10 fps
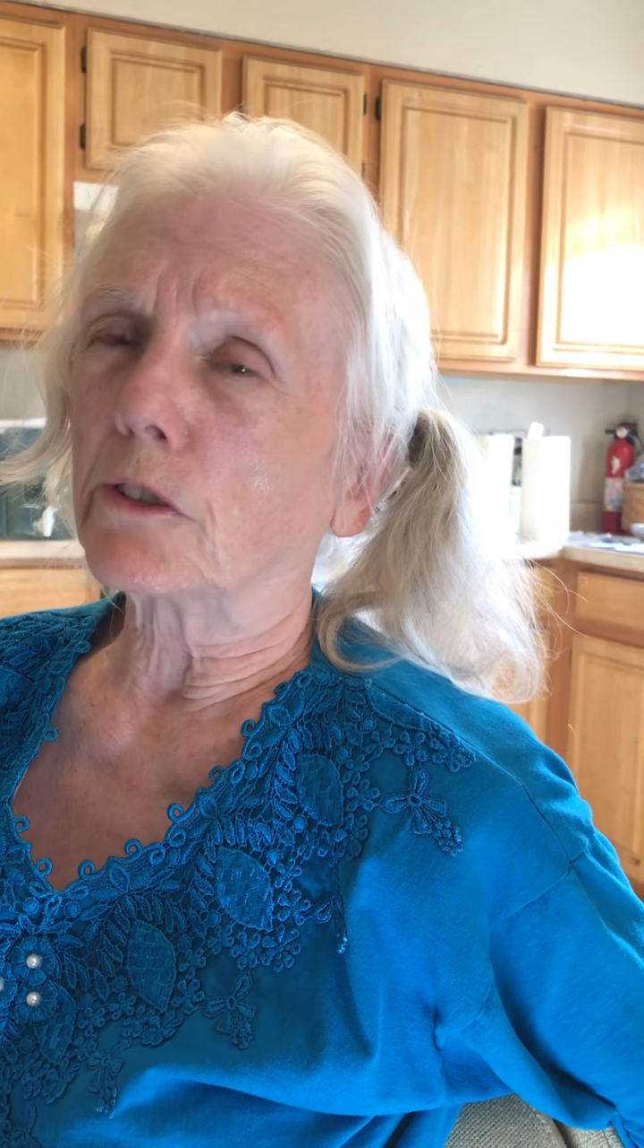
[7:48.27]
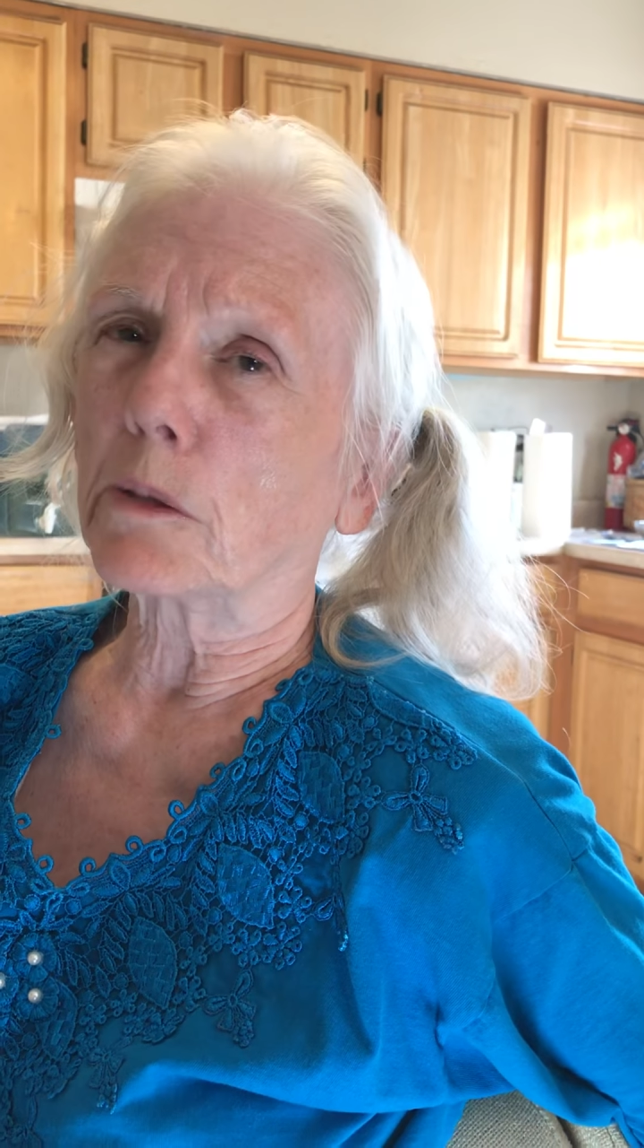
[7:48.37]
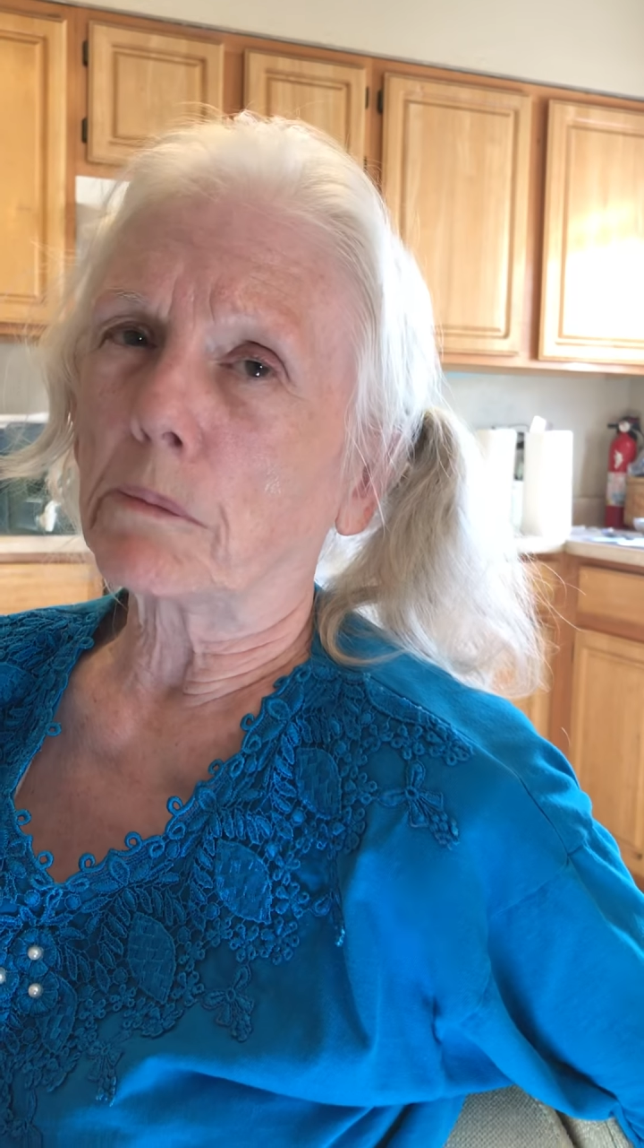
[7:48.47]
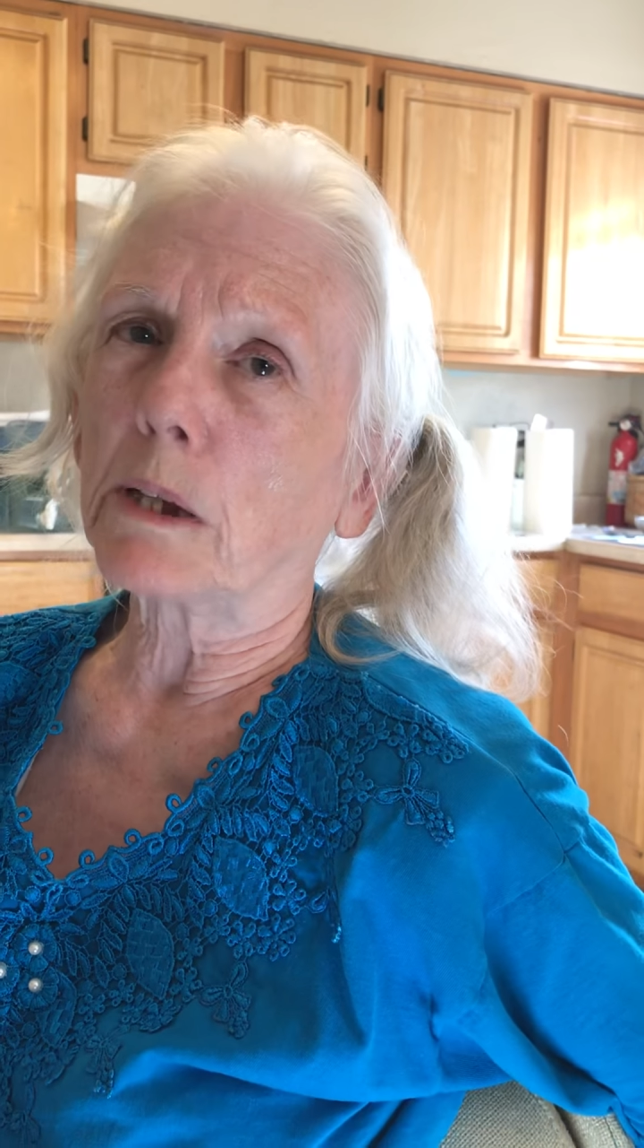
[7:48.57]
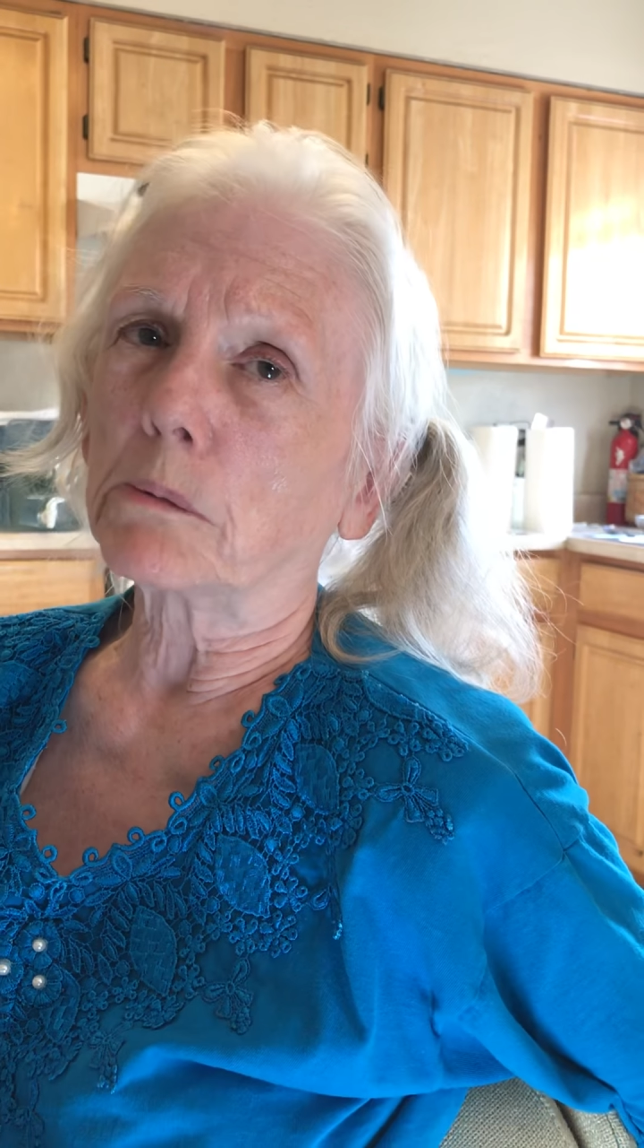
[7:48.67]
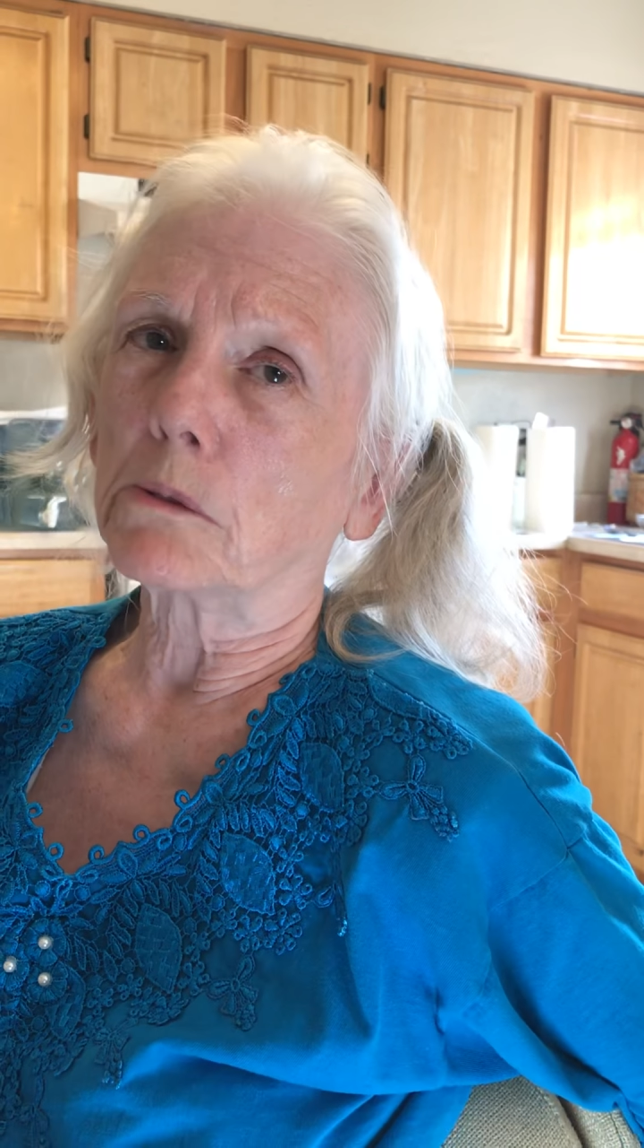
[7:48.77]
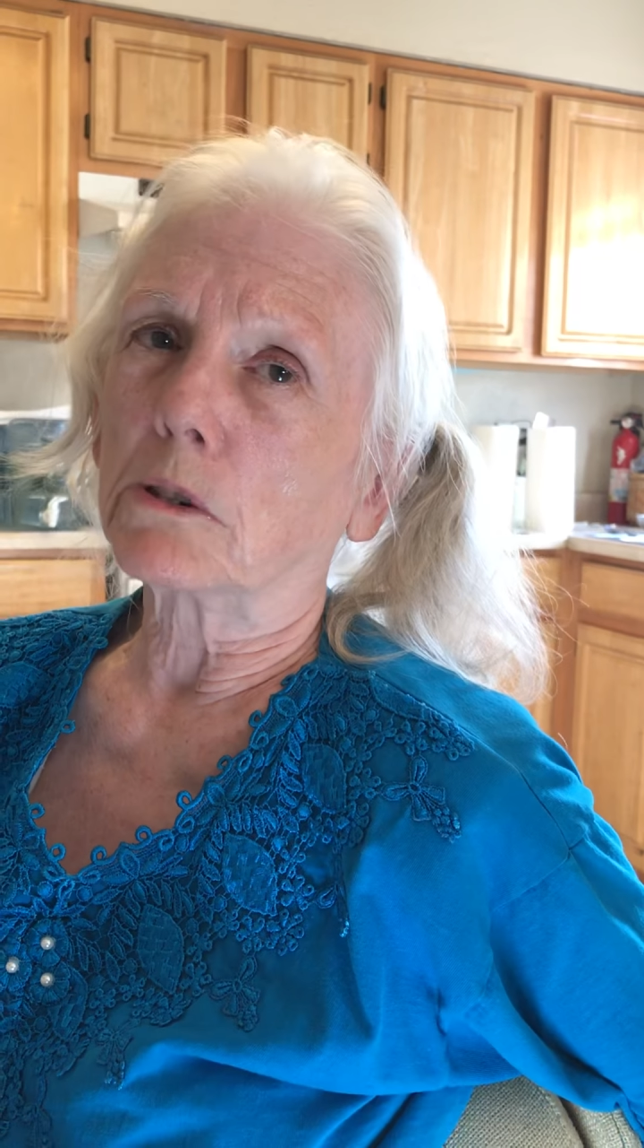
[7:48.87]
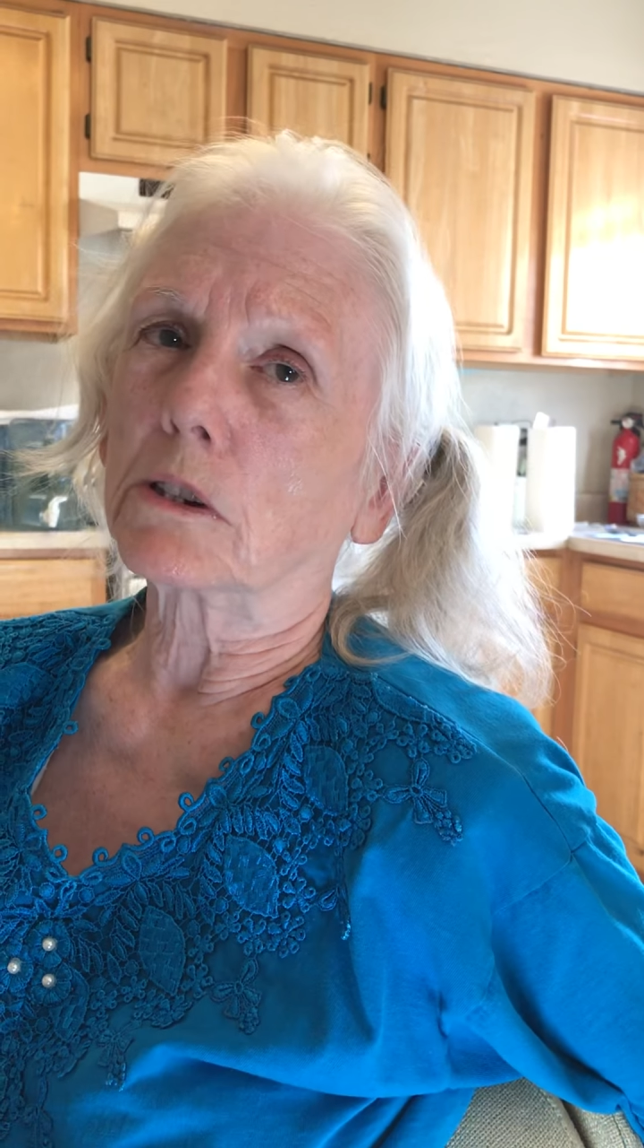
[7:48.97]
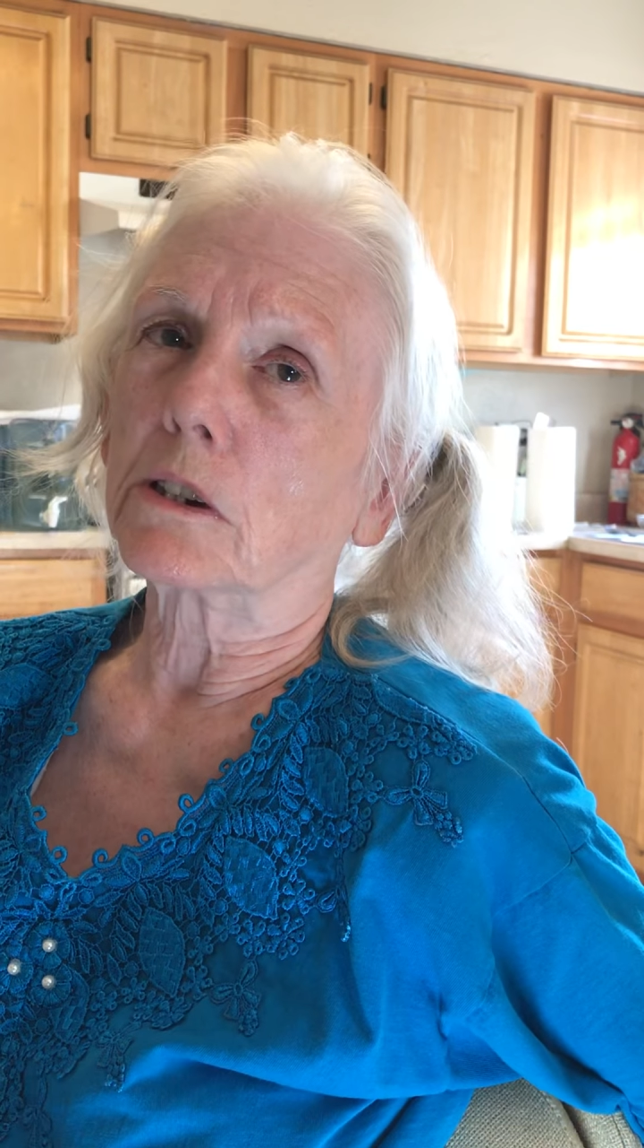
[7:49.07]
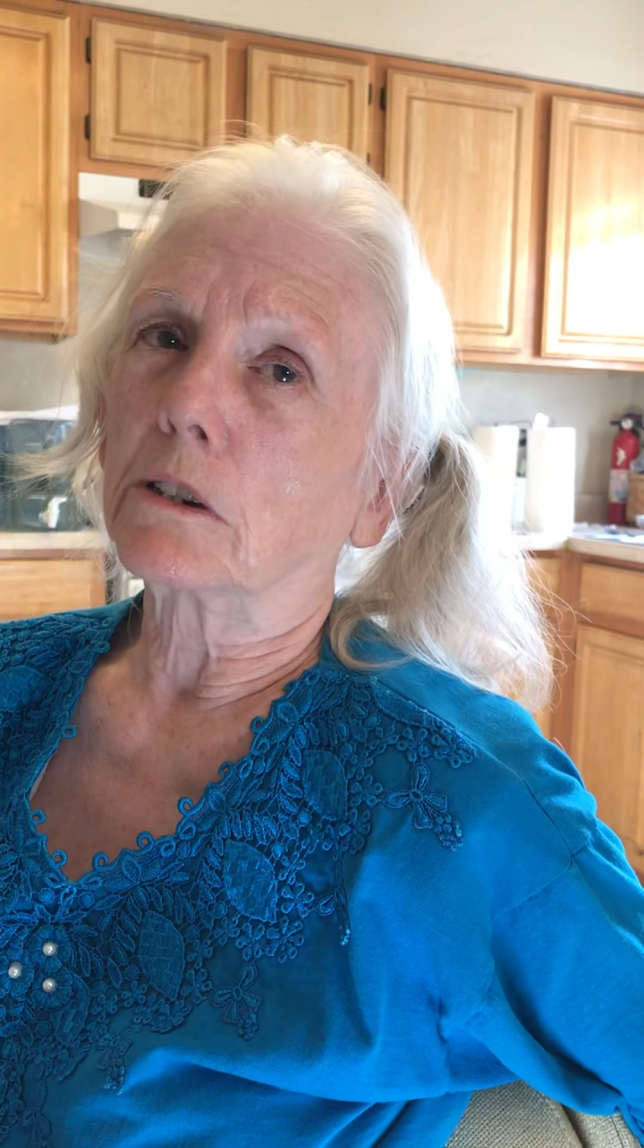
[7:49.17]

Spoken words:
with the paperwork